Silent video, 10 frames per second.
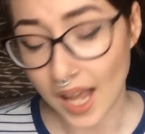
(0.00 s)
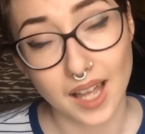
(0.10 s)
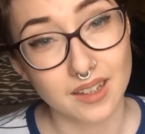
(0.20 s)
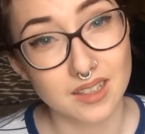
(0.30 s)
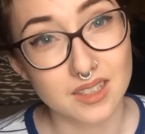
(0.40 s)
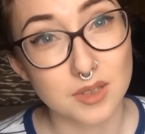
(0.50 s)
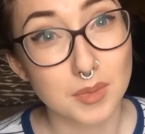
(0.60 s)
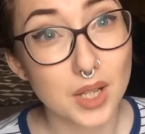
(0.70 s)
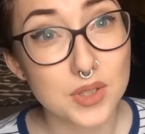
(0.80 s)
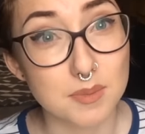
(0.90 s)
and
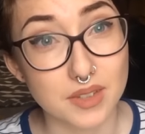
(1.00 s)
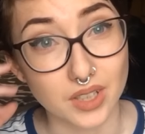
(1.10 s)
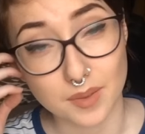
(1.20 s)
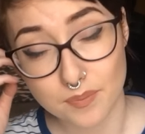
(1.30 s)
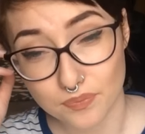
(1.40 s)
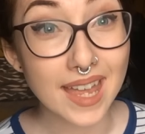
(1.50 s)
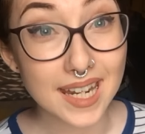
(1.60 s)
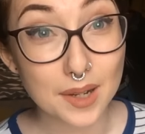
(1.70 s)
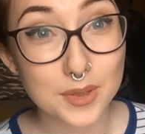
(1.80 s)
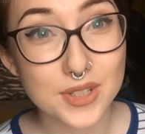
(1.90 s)
some close-ups of it. And
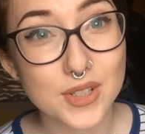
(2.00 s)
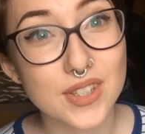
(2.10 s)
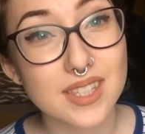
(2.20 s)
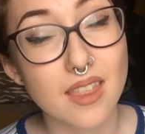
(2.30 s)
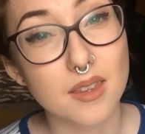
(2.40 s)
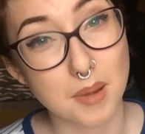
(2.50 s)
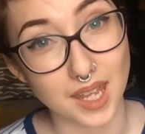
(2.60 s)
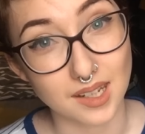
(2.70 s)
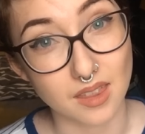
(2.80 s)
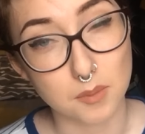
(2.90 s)
then I will discuss the
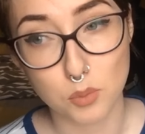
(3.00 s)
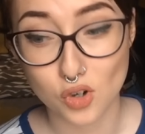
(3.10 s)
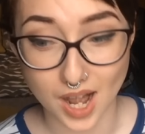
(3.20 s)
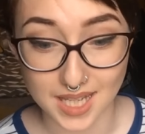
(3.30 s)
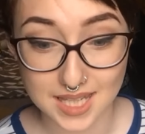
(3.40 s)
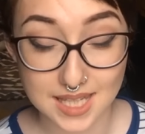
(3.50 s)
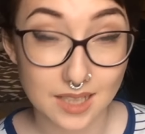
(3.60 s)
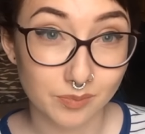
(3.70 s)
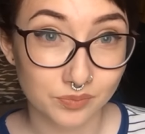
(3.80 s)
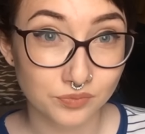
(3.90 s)
pain and the price.
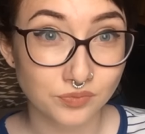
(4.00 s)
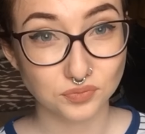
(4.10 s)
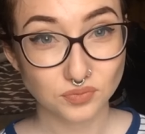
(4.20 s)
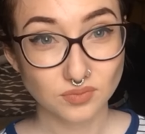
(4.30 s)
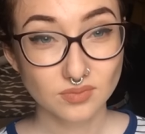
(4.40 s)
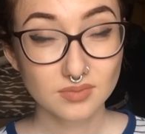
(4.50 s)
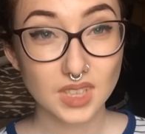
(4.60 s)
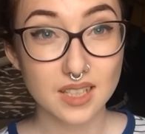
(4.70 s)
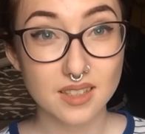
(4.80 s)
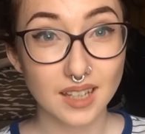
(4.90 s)

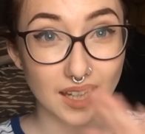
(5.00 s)
So